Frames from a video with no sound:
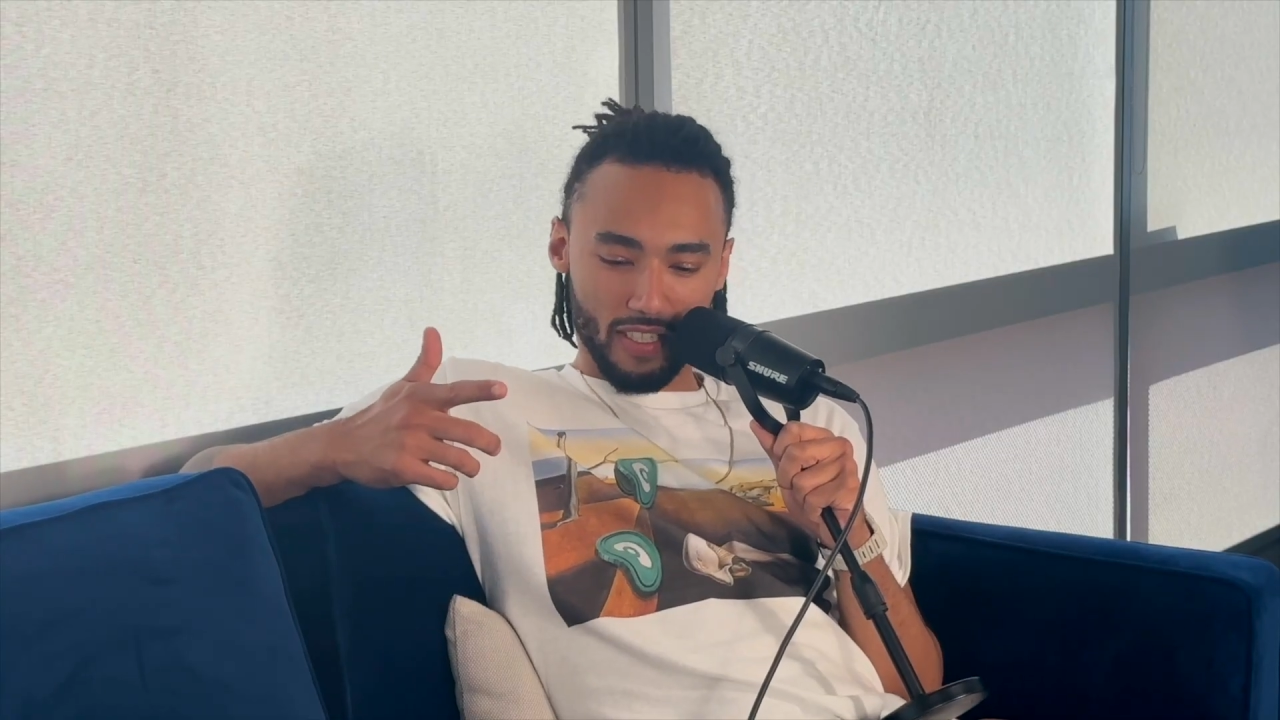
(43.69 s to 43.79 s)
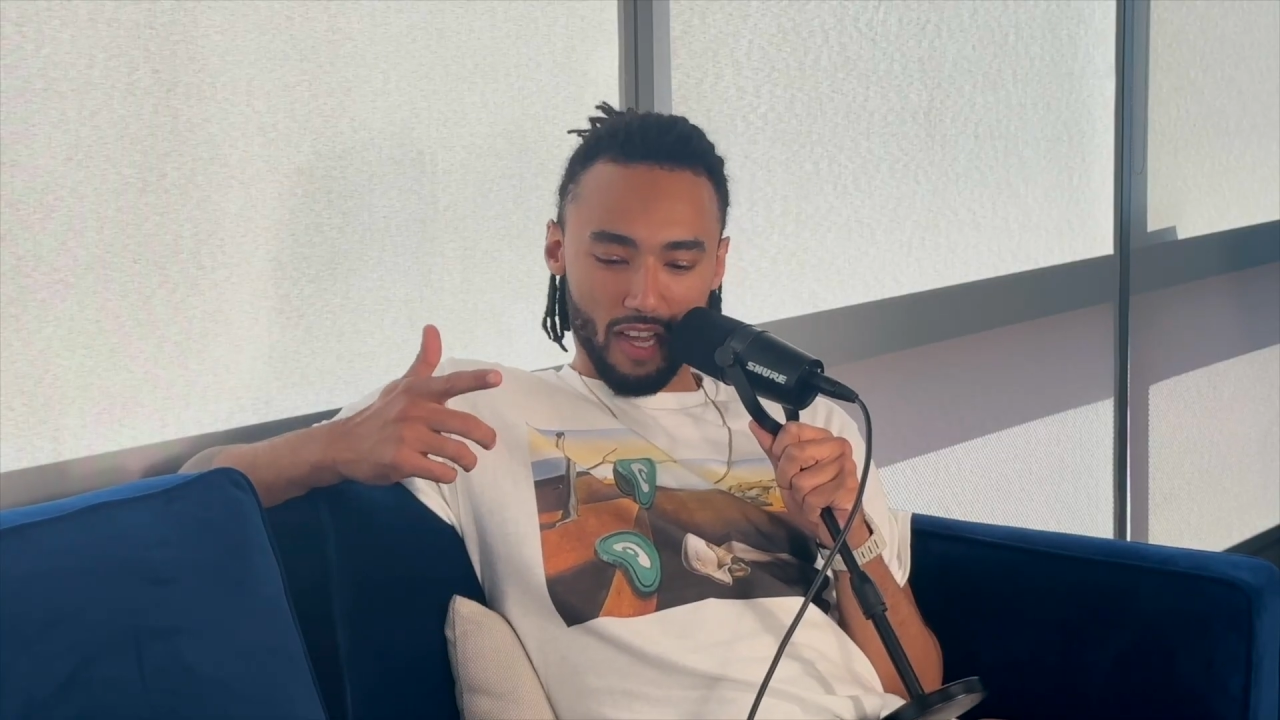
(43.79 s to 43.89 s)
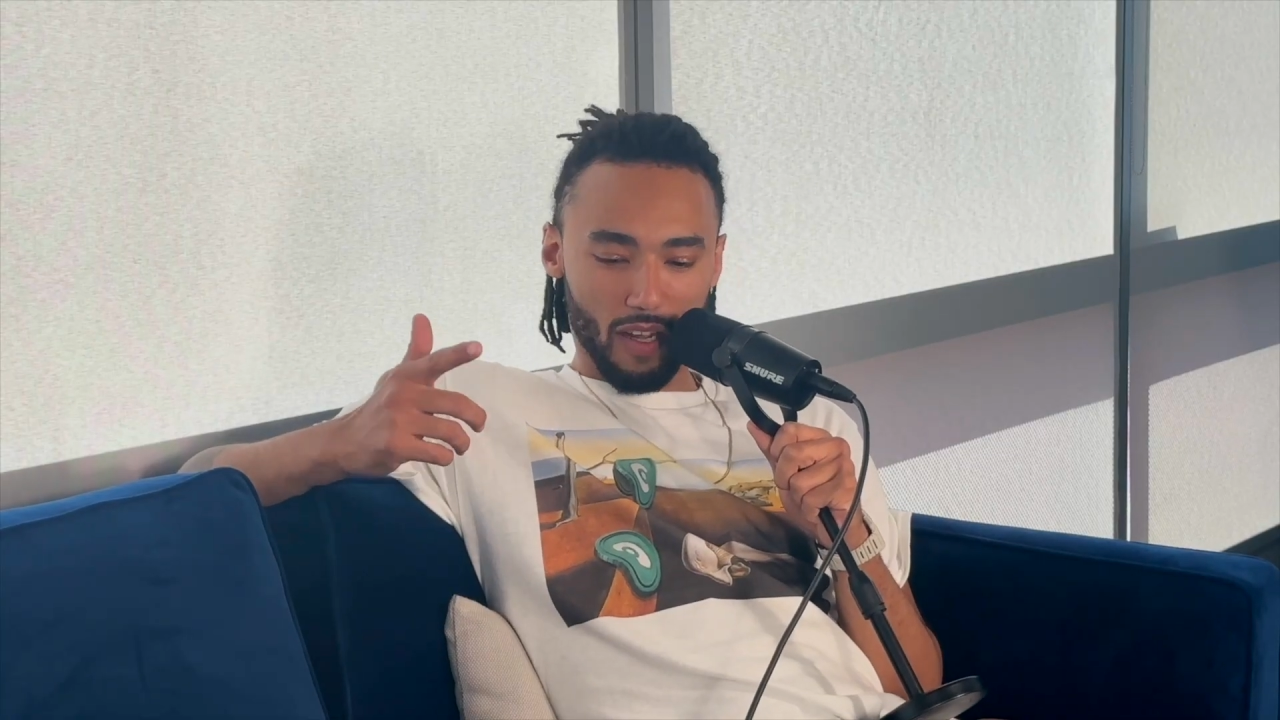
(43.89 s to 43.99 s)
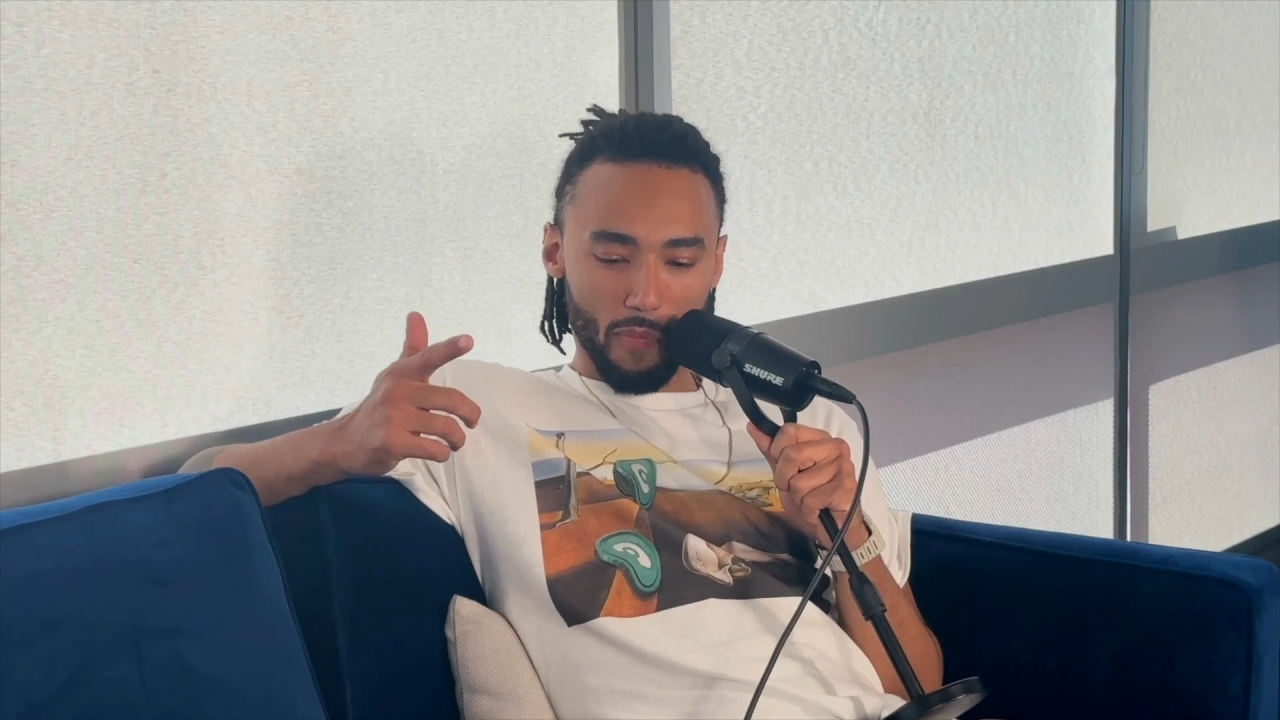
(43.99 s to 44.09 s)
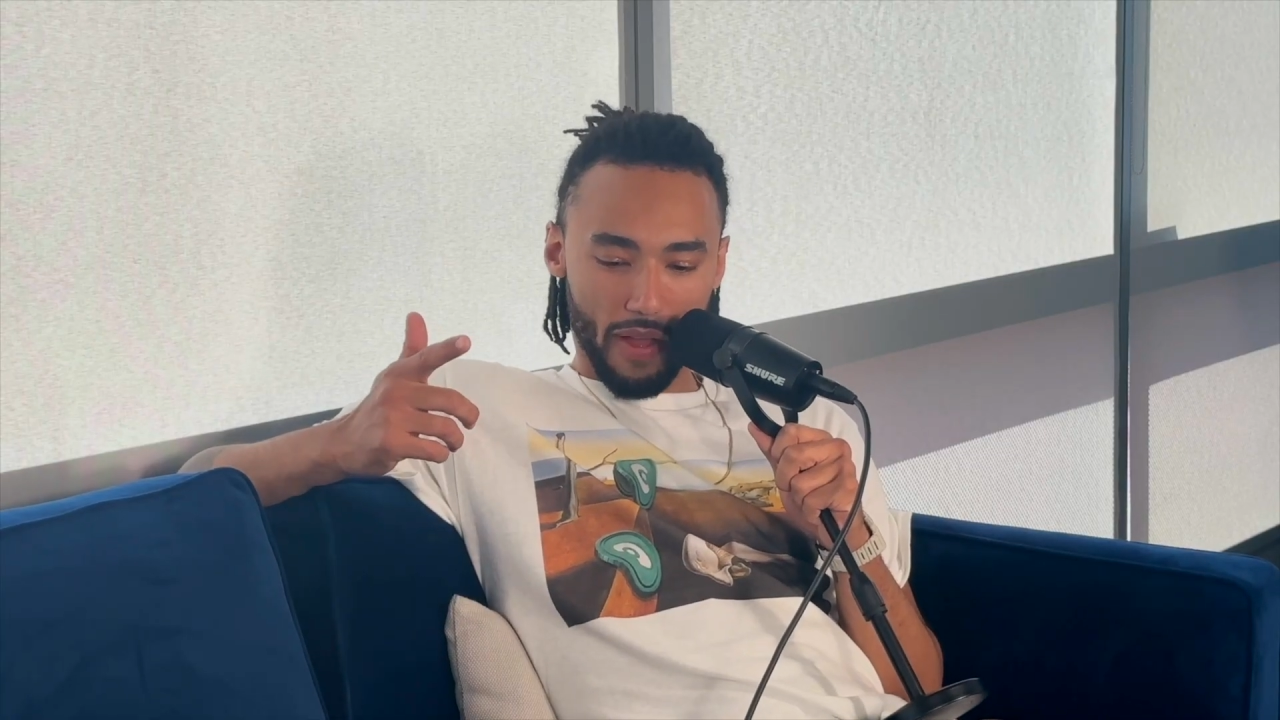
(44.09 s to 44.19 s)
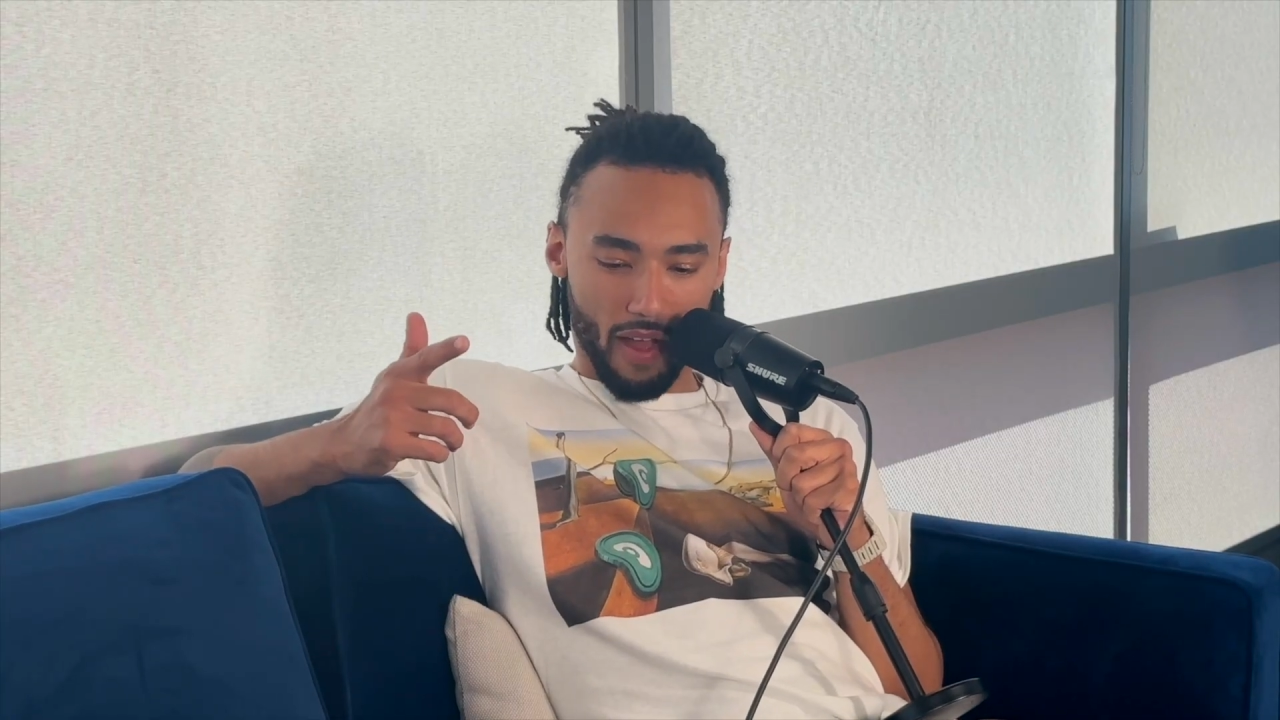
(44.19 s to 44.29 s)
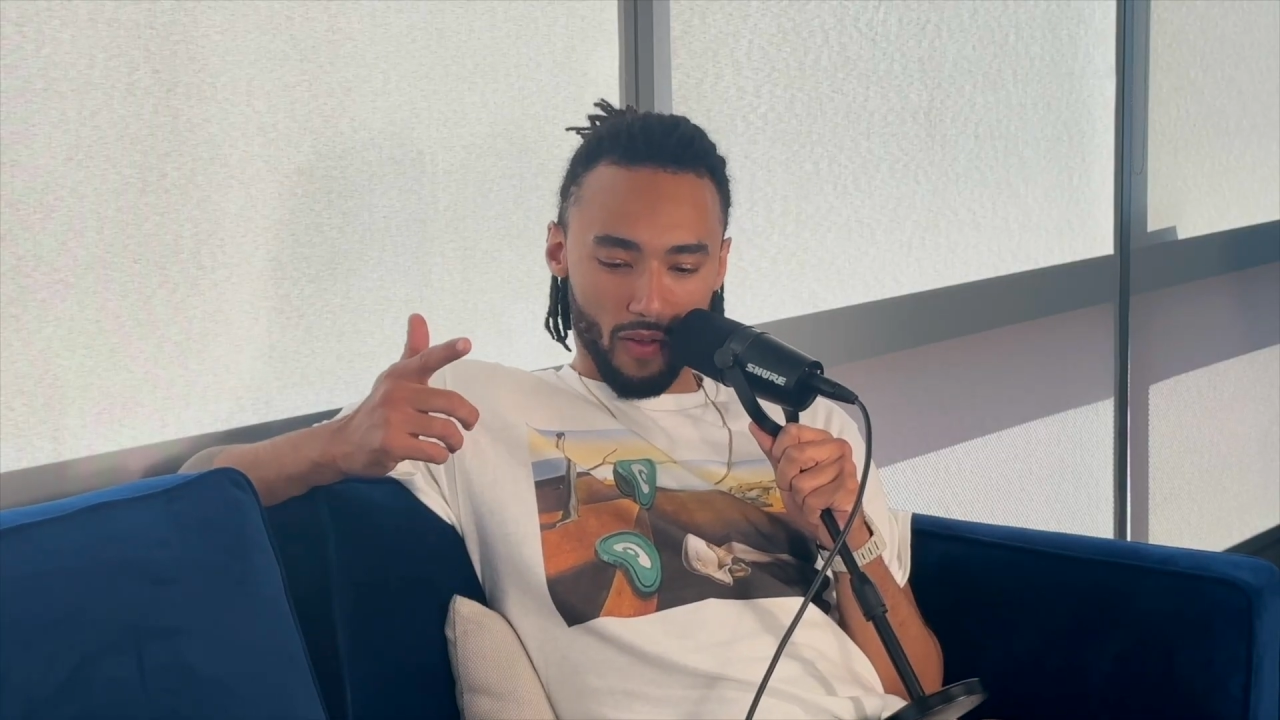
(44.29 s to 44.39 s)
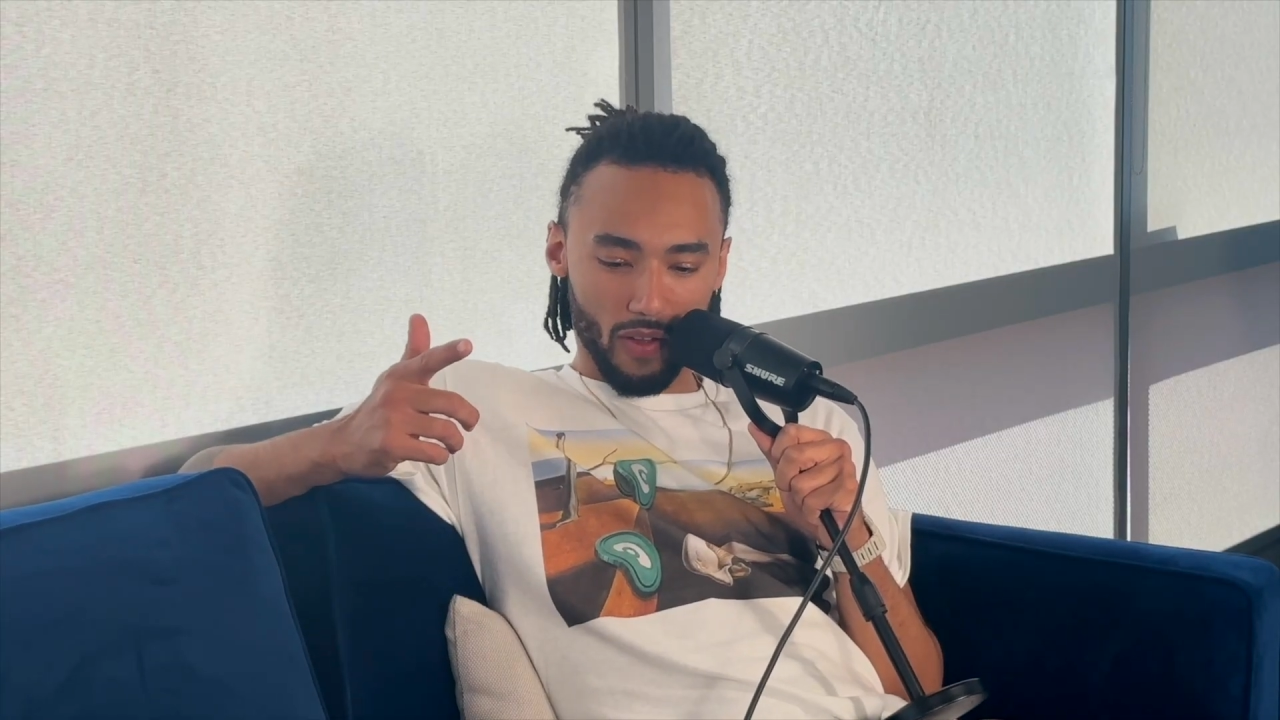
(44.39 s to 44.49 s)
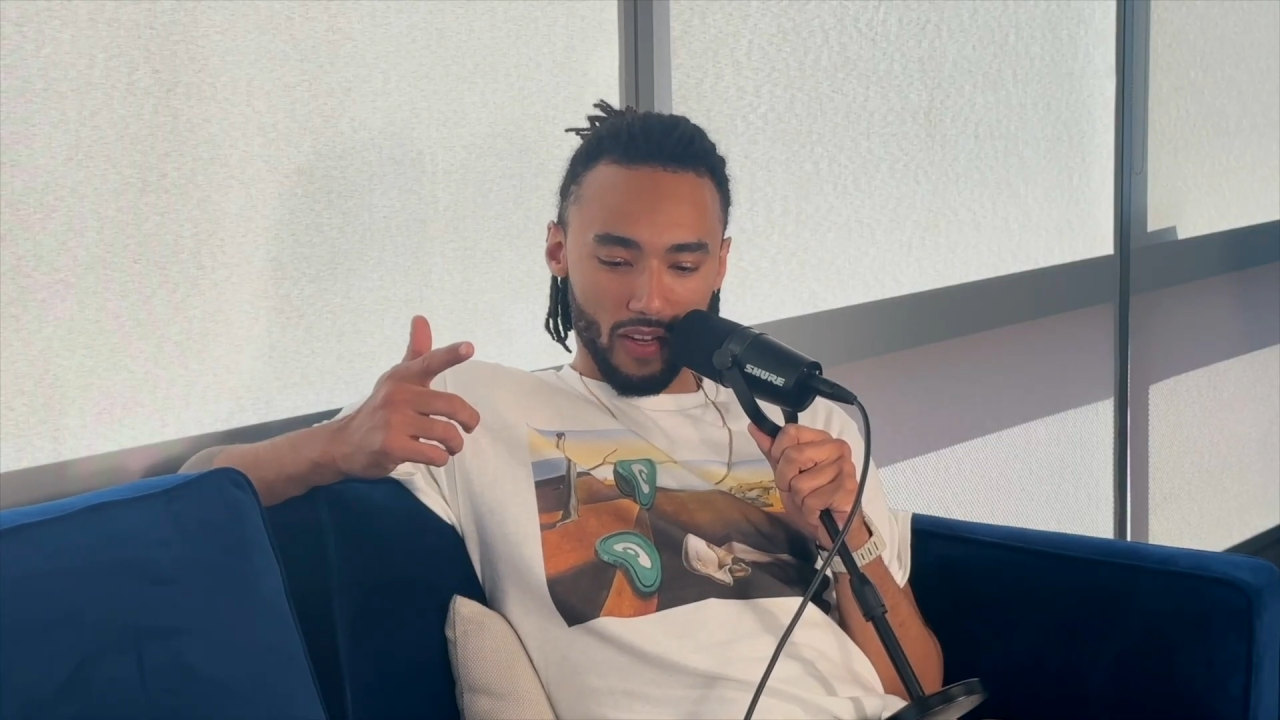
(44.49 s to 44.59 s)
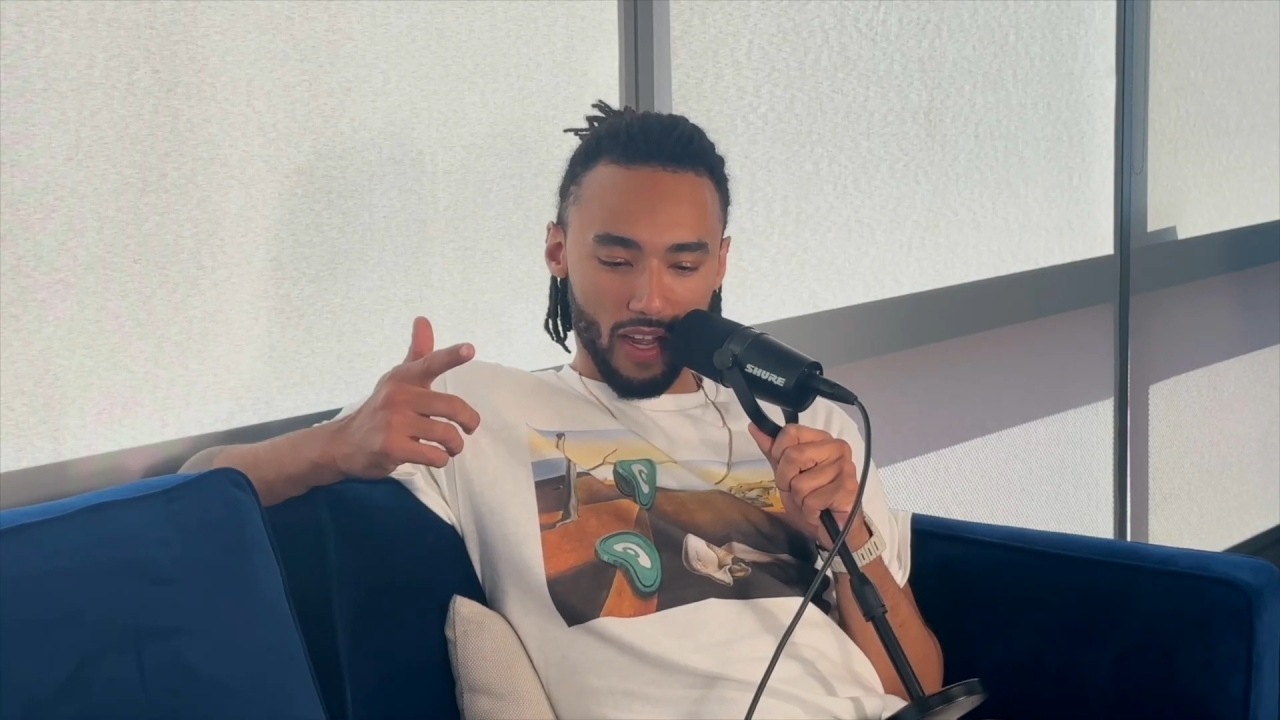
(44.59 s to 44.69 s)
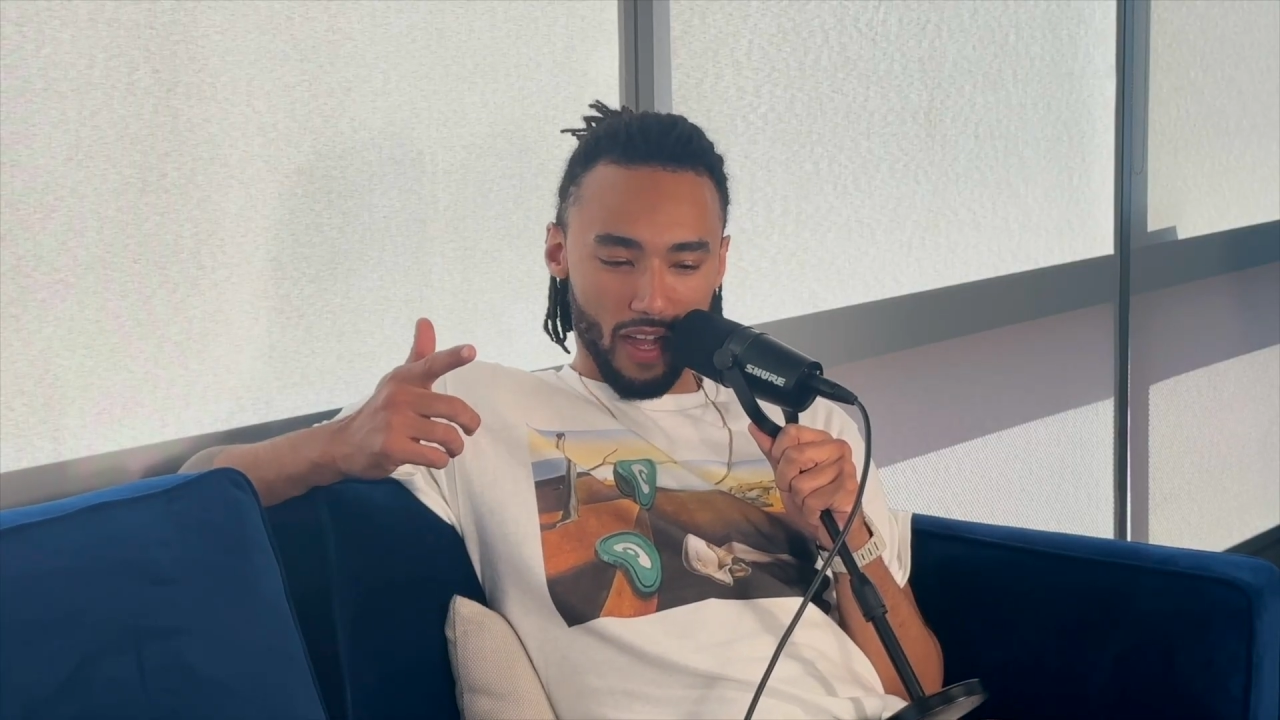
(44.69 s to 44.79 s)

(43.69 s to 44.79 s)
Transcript: talk about,